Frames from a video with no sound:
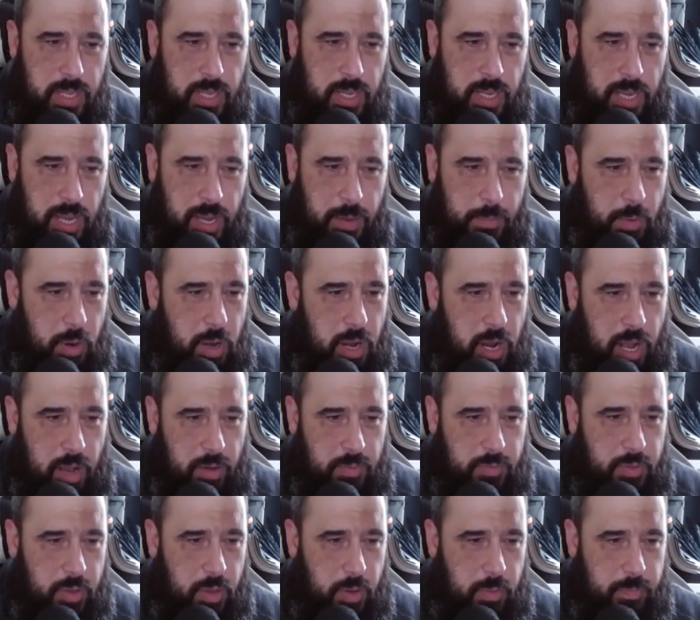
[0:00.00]
I'm going to
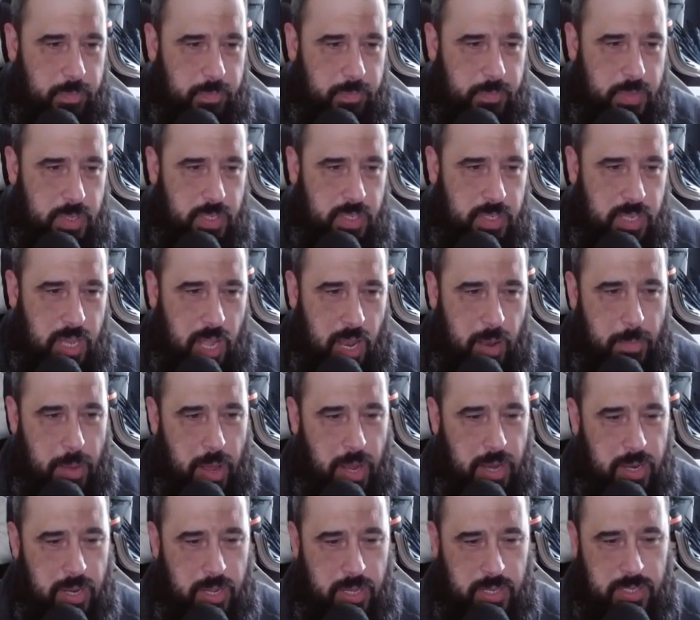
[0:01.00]
have to.
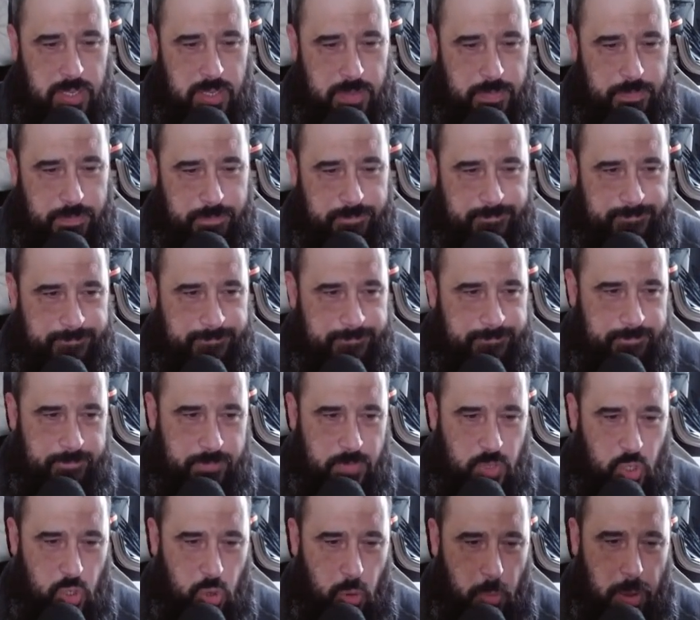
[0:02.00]
Salamanders,
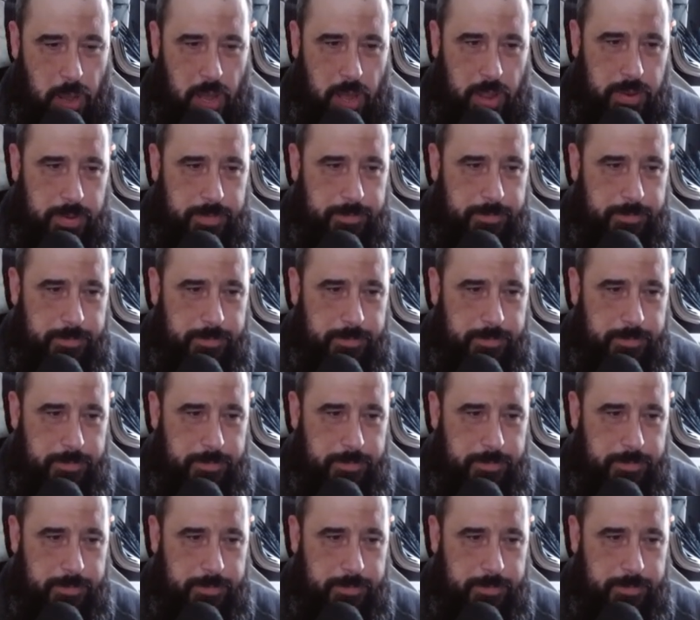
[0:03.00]
so bad.